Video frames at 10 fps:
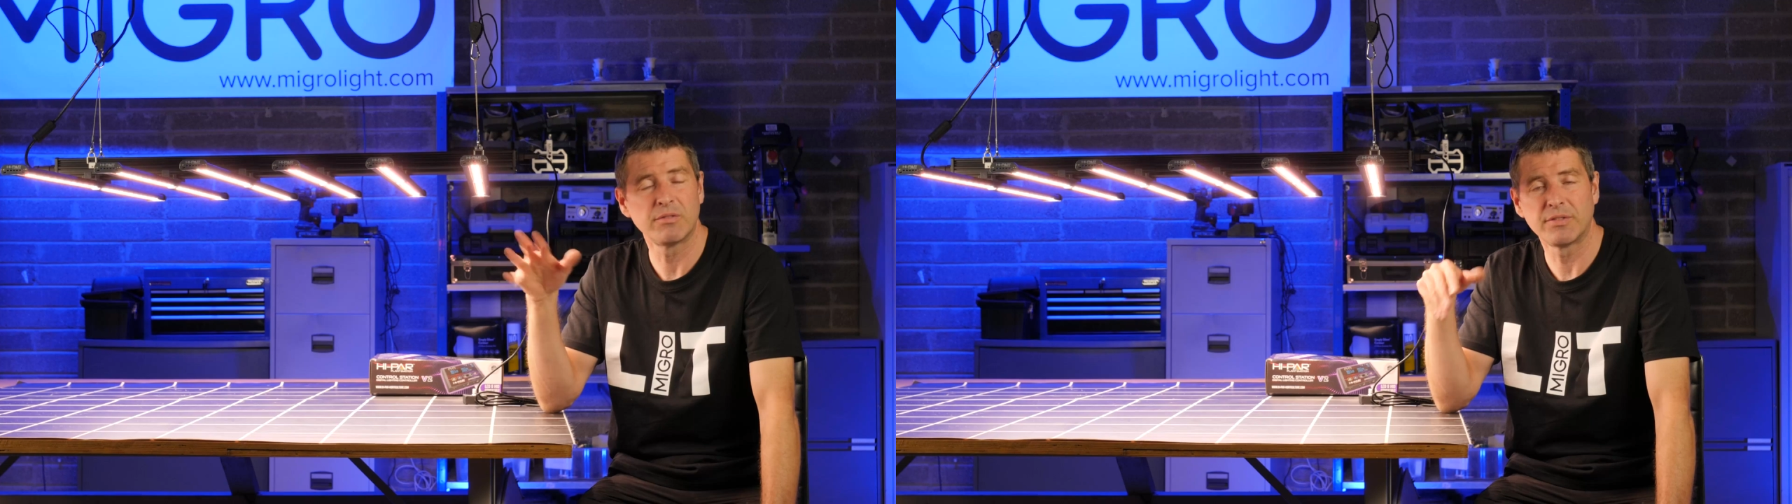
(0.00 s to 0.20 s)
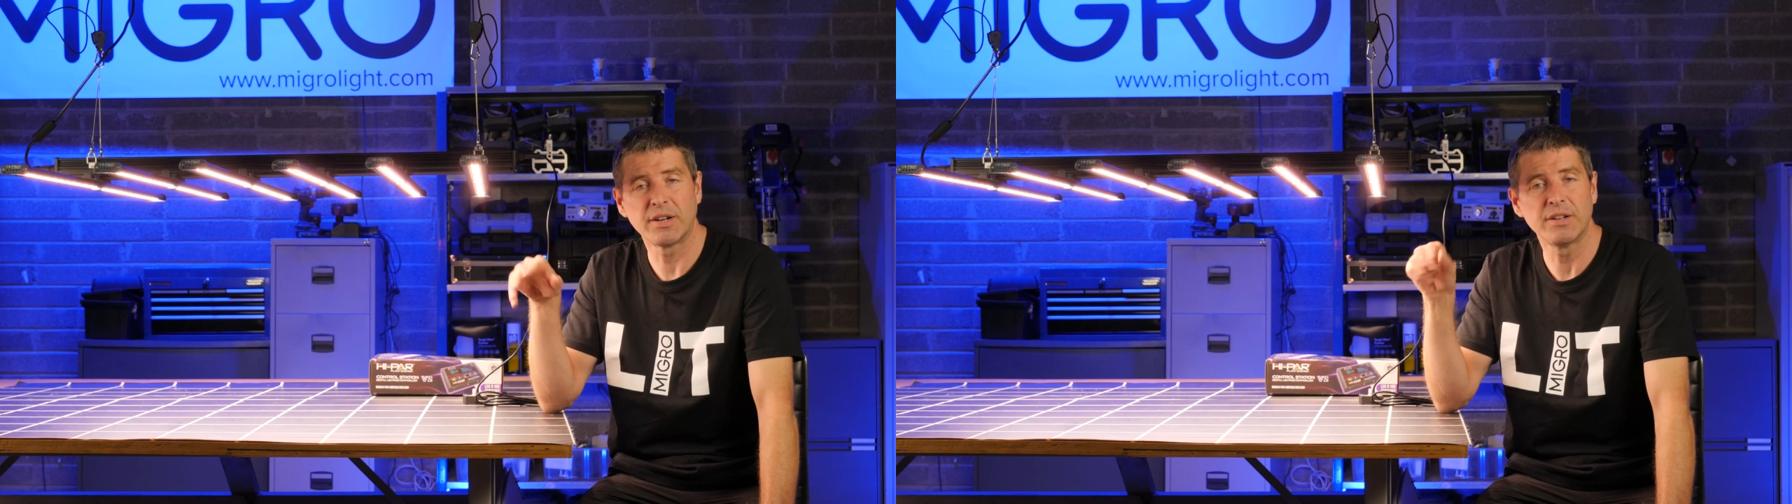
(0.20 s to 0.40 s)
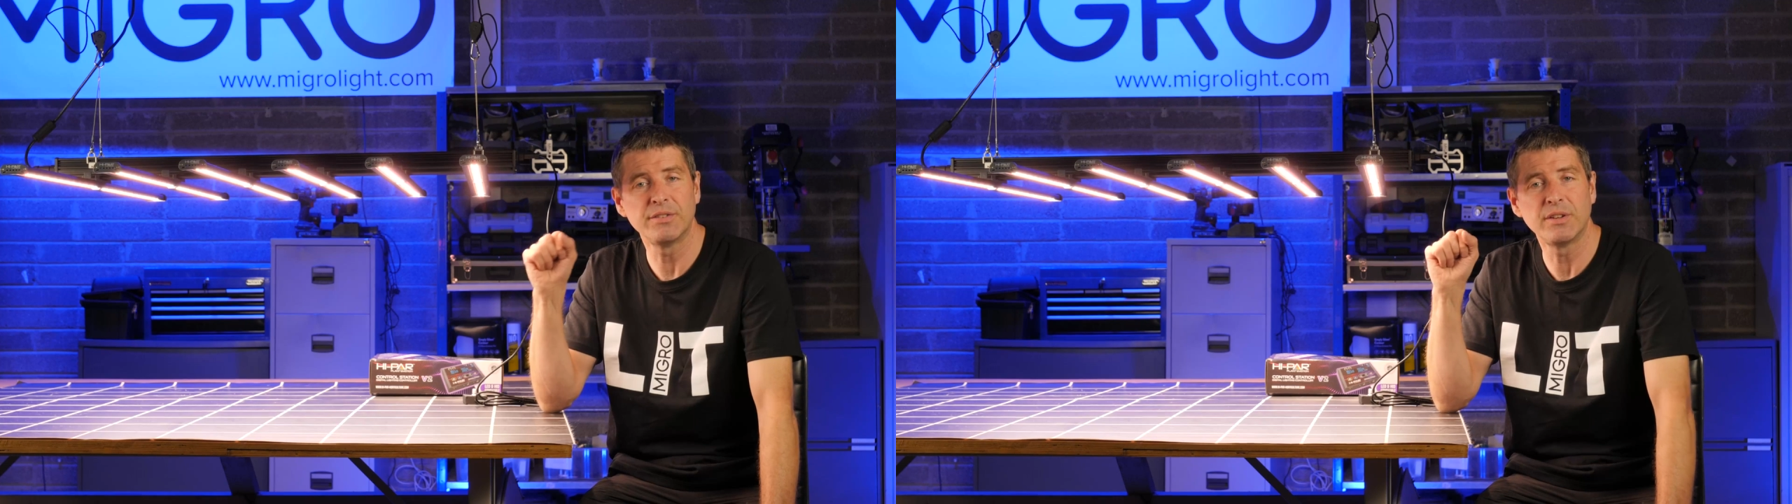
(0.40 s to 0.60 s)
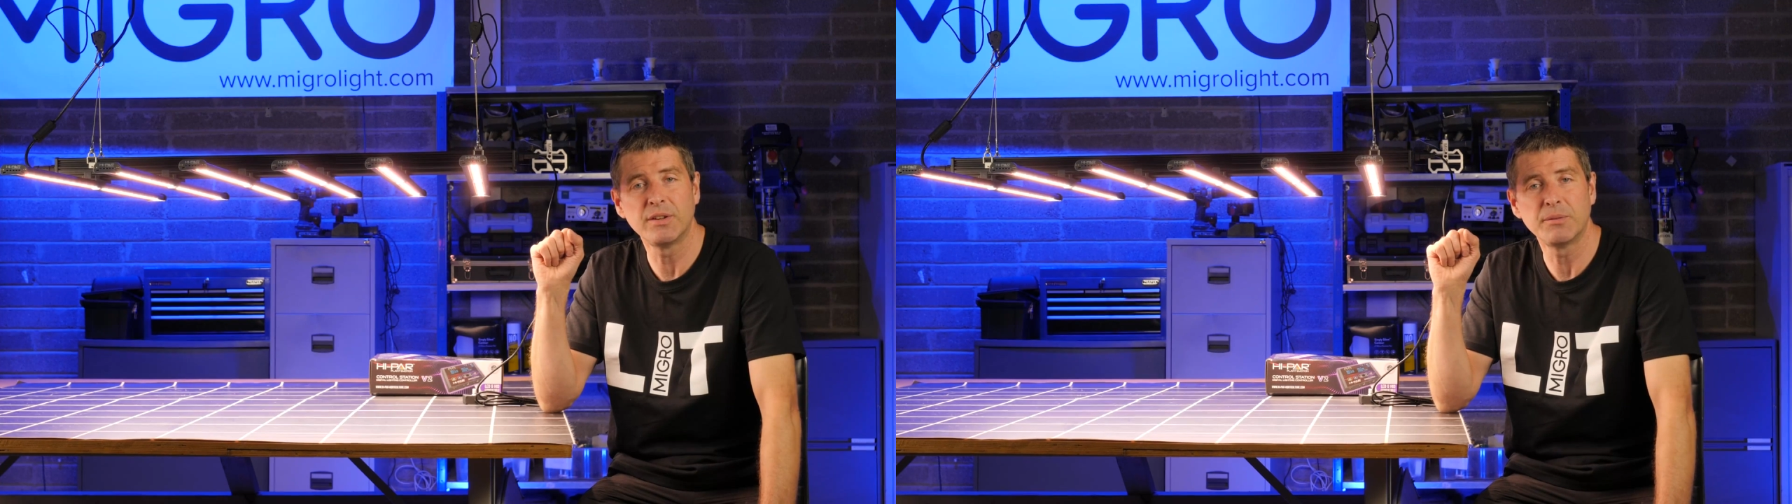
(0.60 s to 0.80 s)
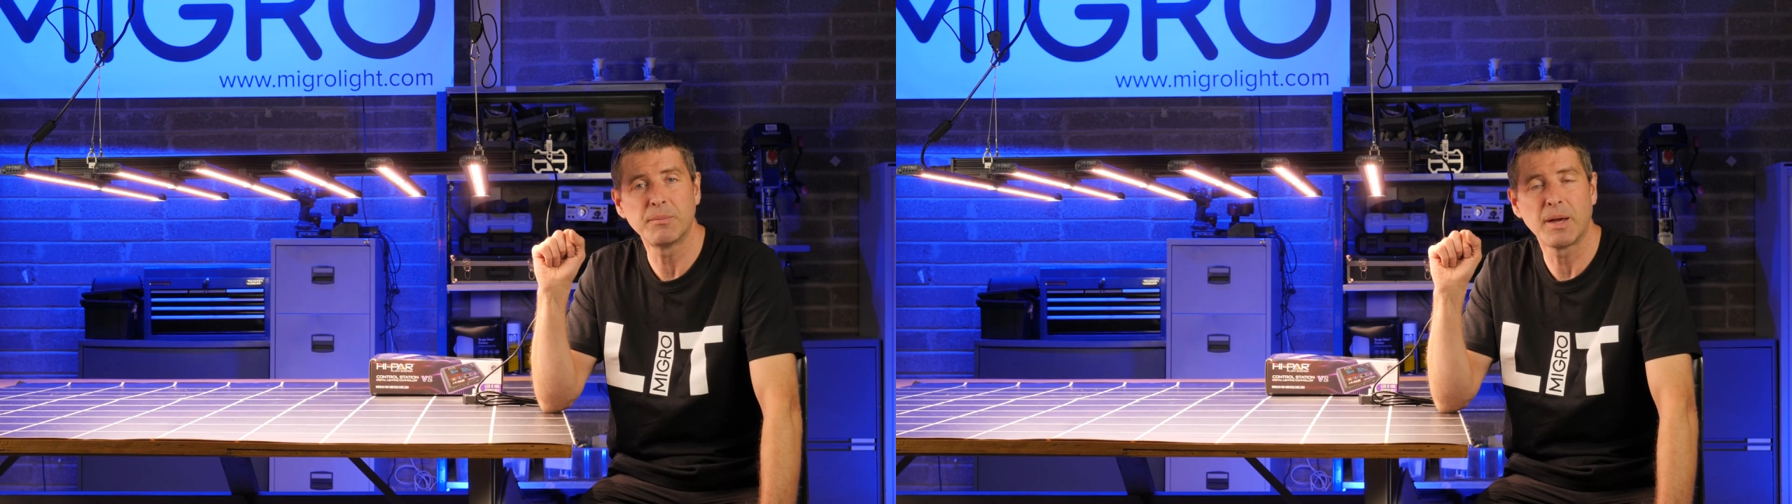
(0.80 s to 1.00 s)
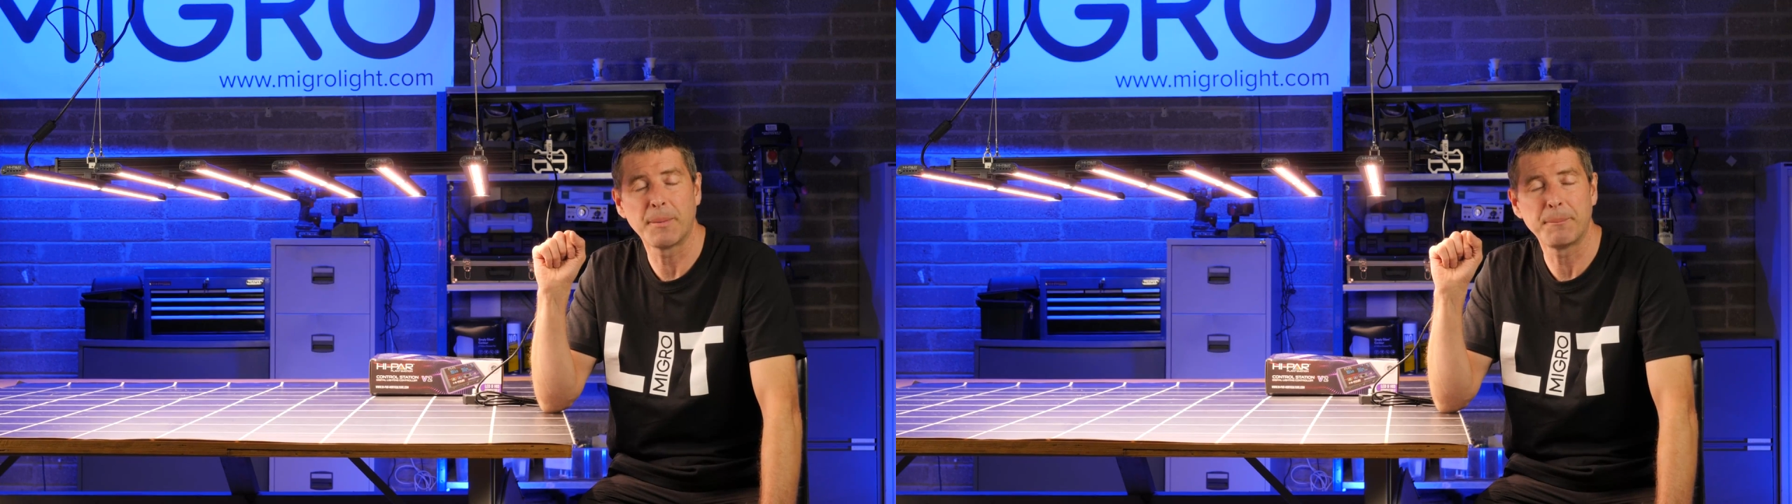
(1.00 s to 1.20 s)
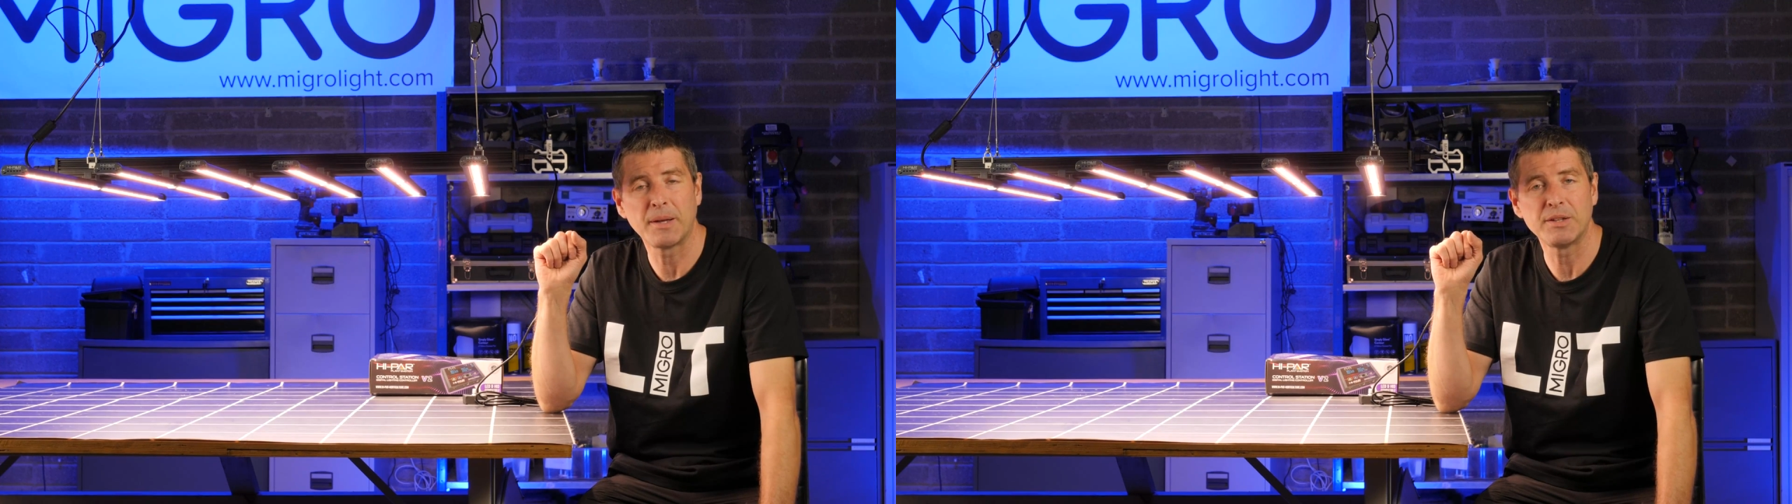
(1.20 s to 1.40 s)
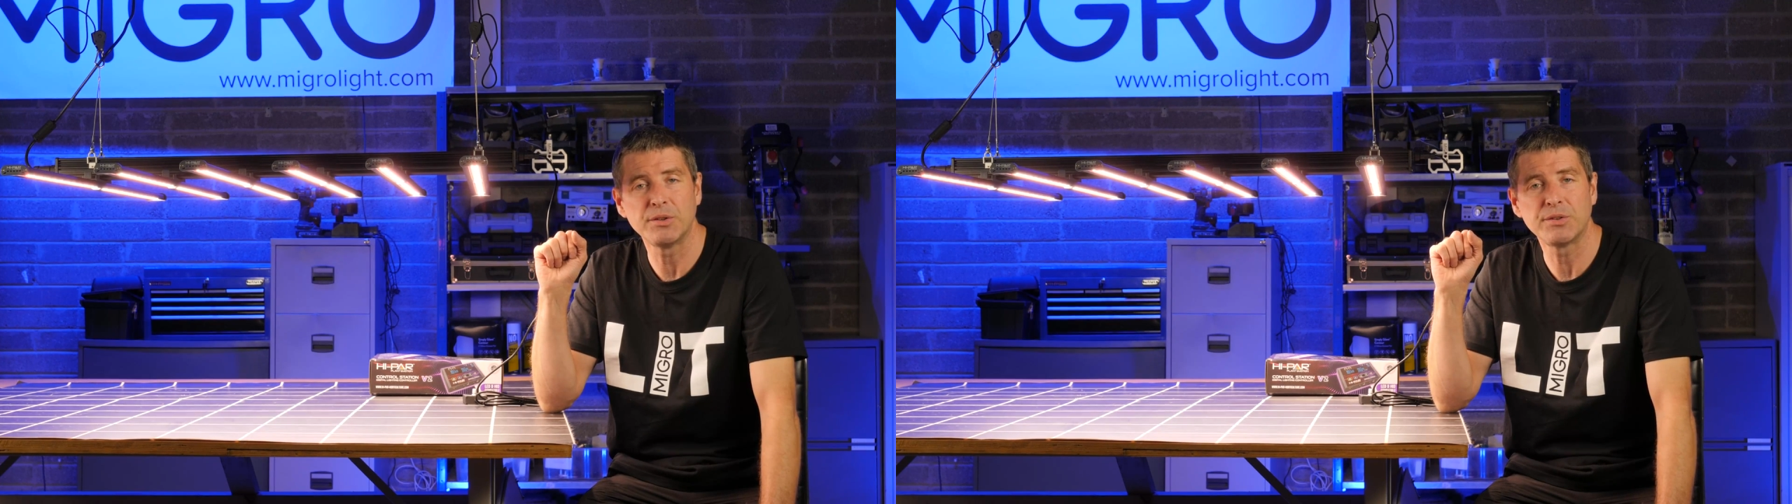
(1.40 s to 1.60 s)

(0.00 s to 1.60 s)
very easy menu